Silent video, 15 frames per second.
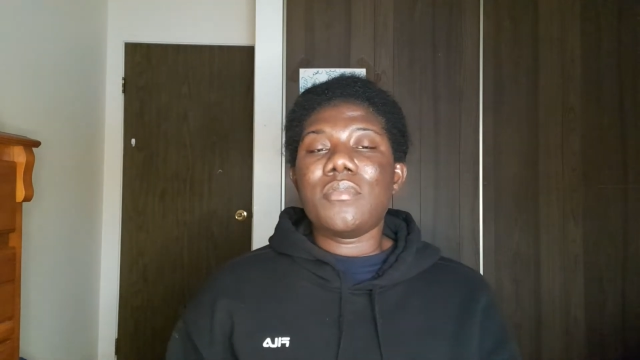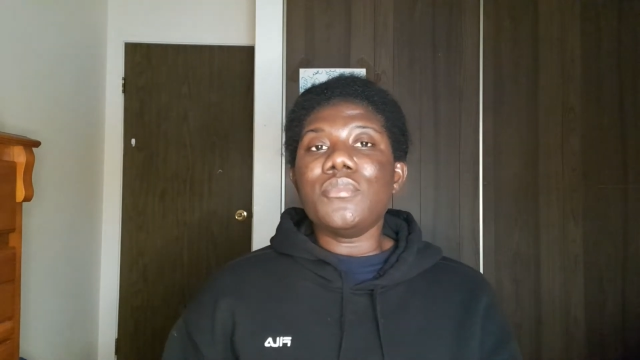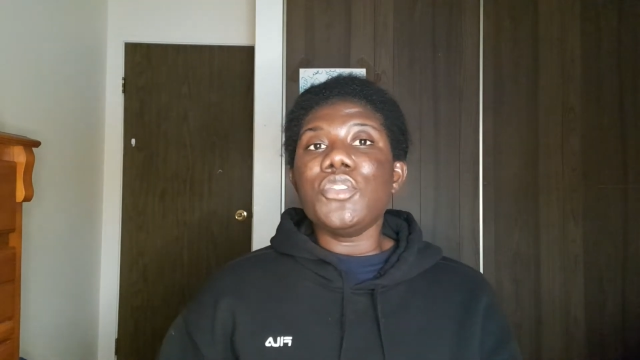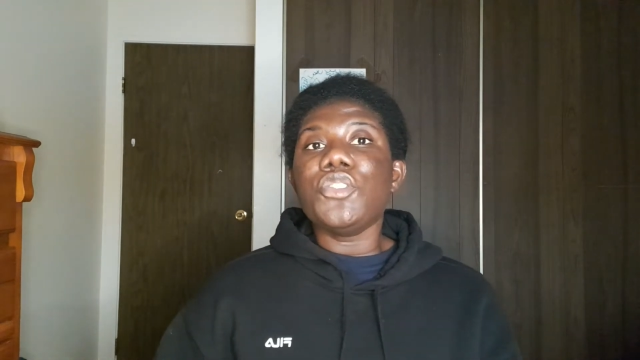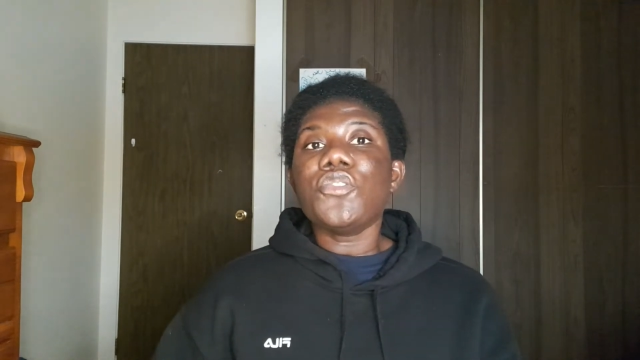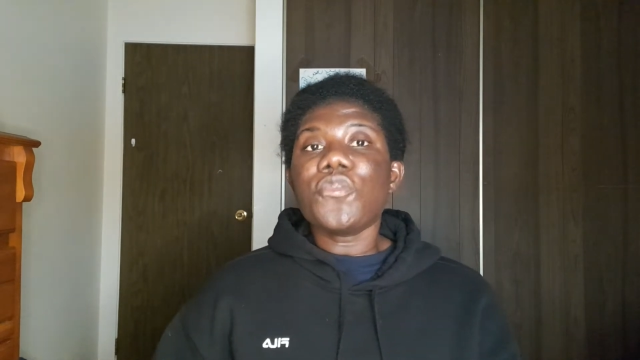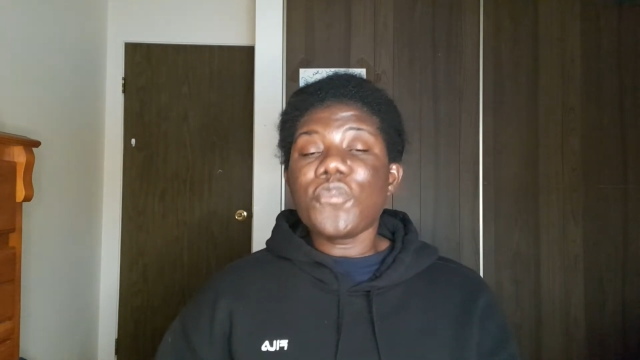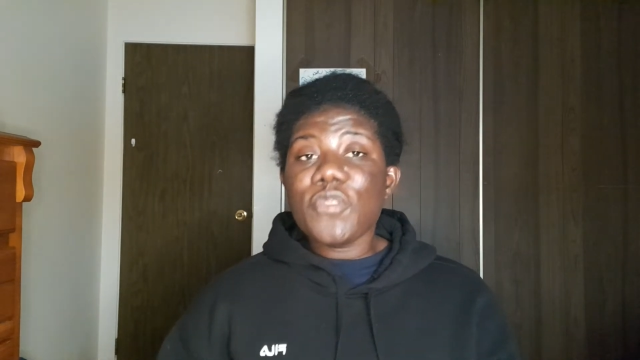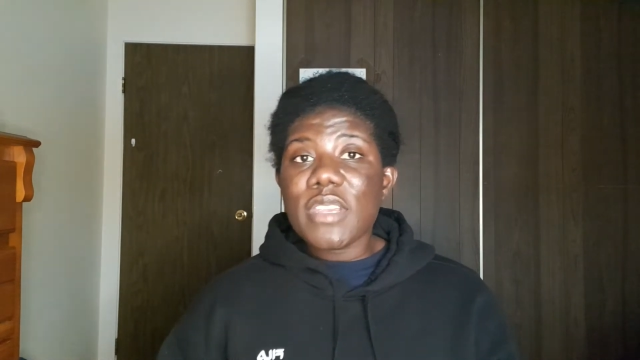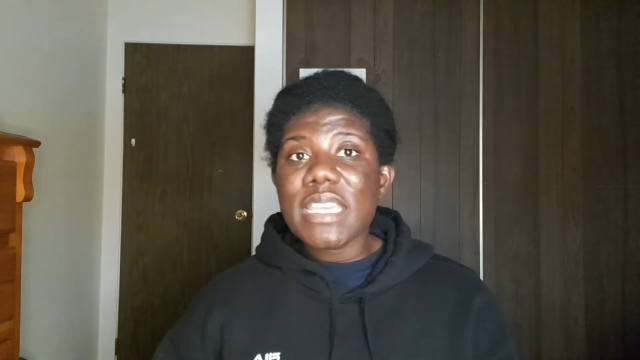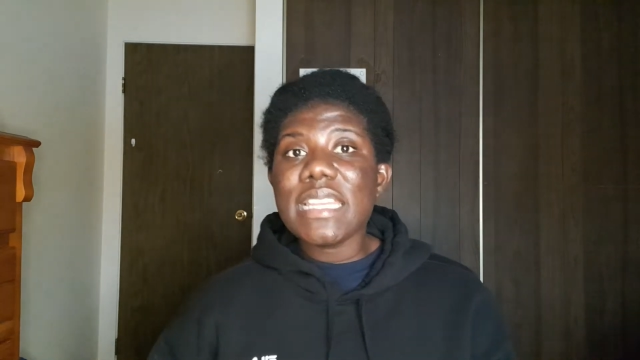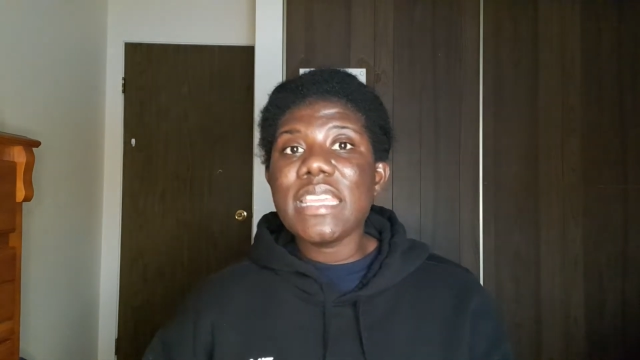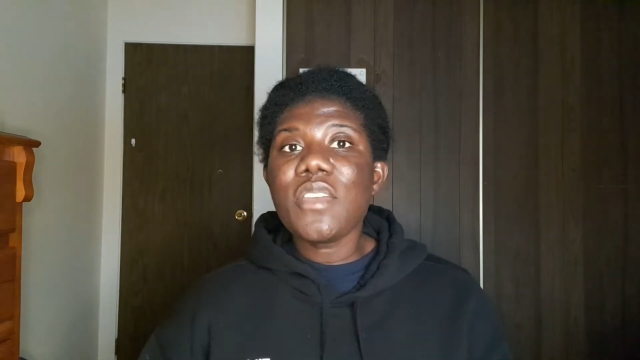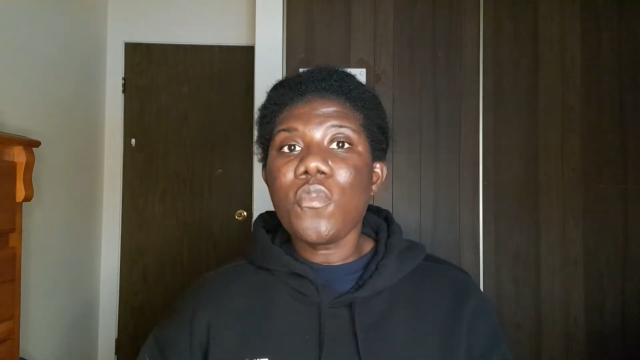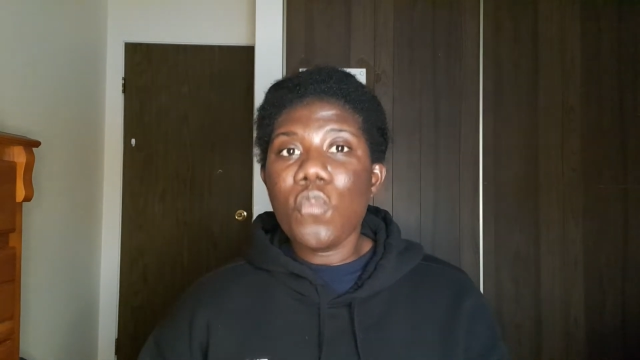You
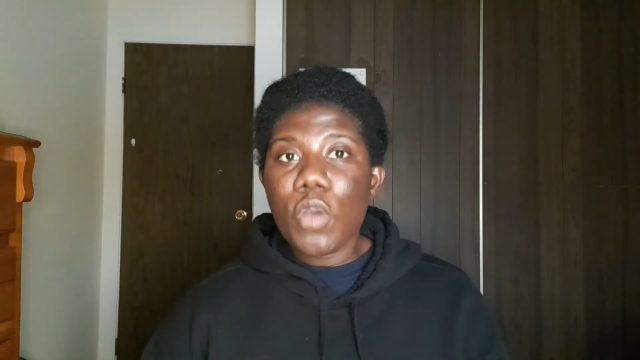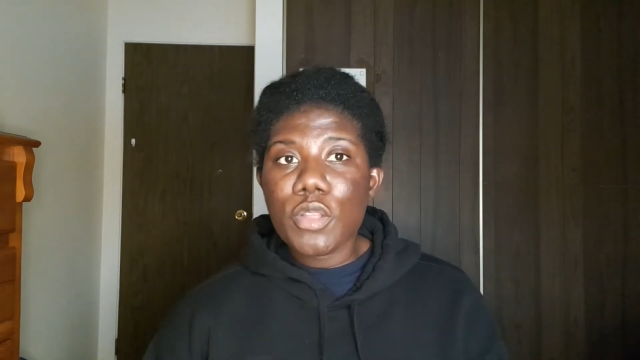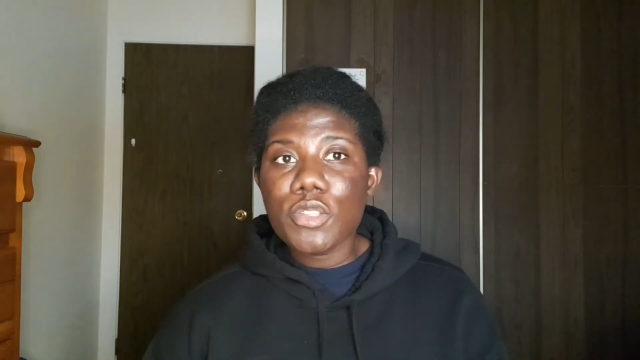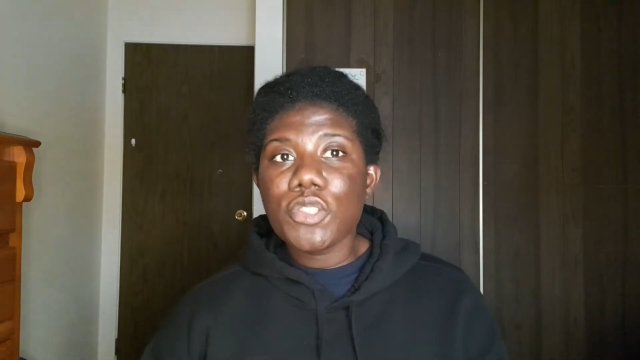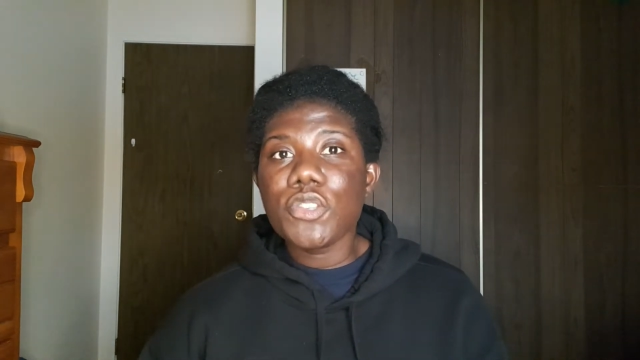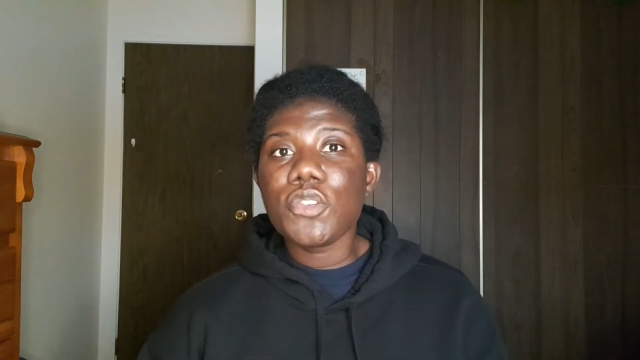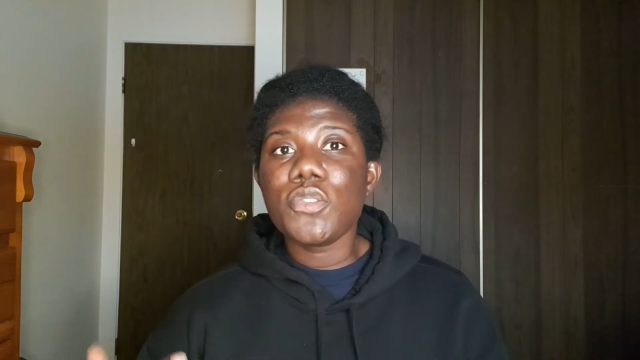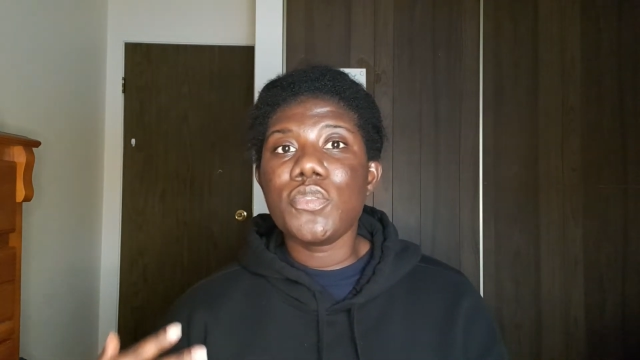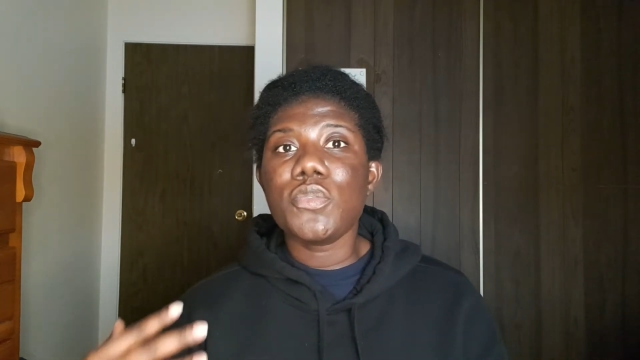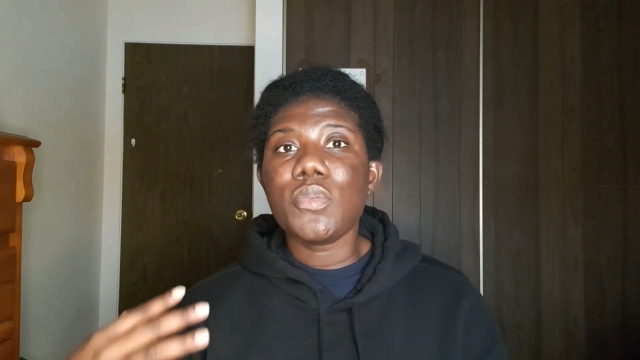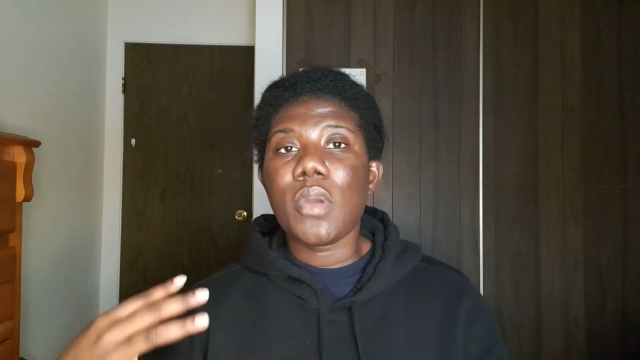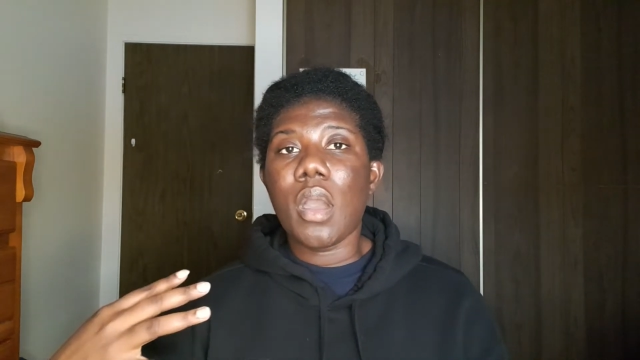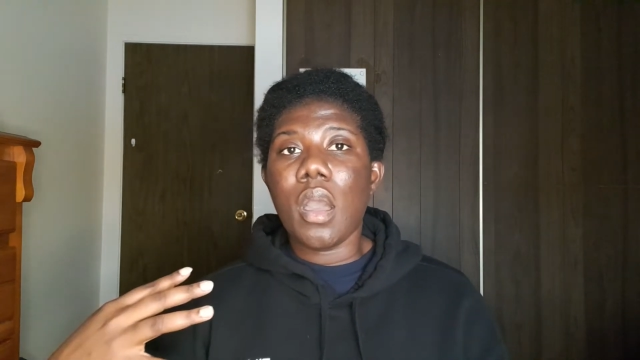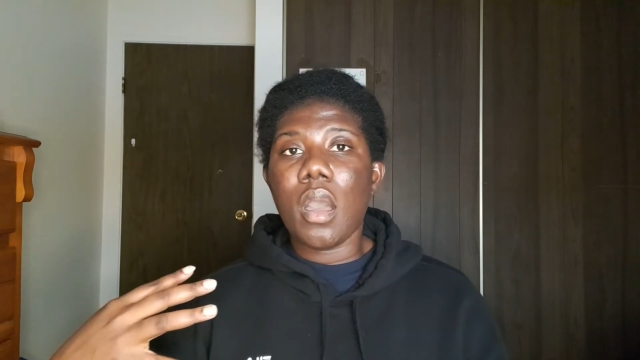really want to